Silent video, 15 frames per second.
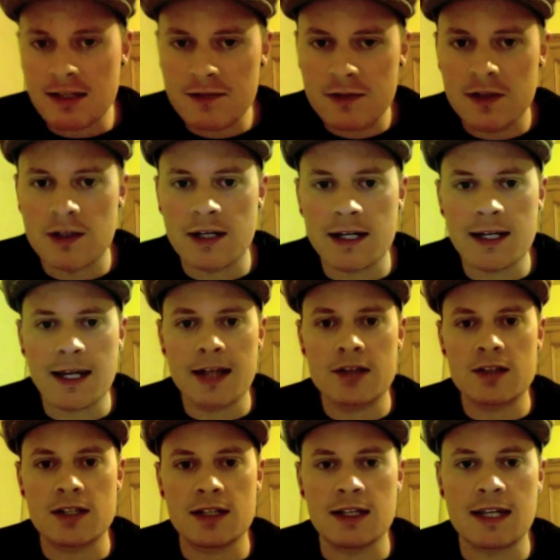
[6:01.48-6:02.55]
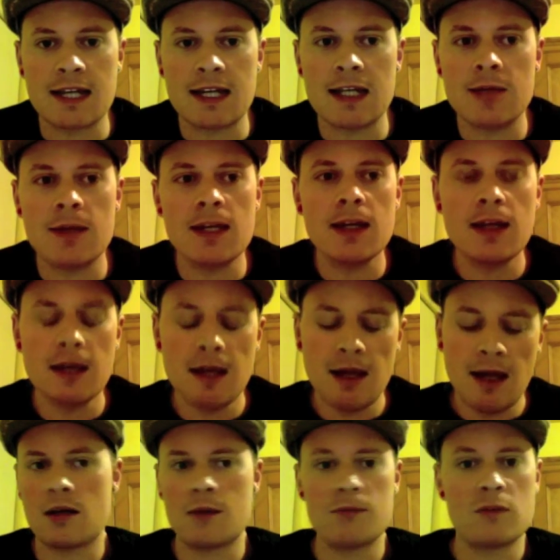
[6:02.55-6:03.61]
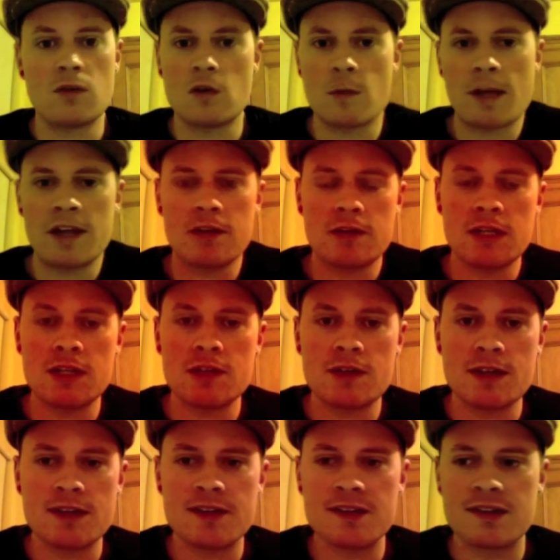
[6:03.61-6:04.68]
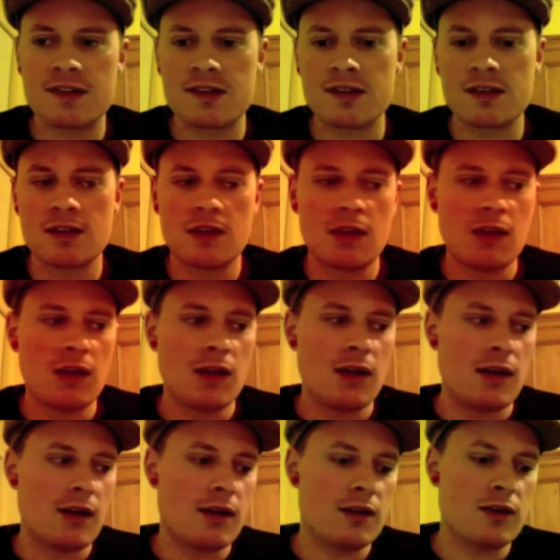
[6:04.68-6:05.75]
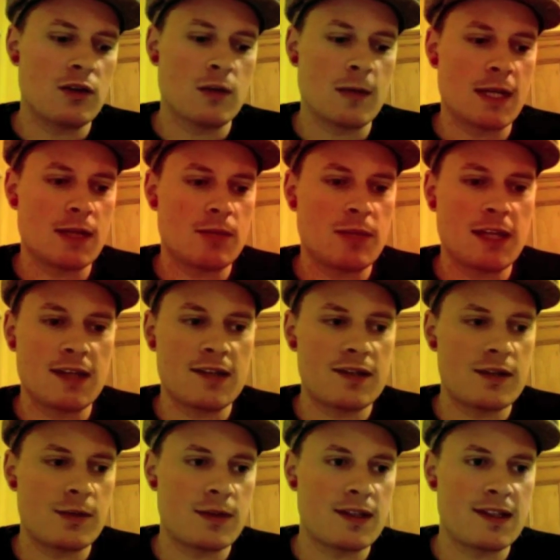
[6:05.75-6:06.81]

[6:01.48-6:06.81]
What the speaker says: could I actually get anywhere. Talk about your interests, talk about places you want to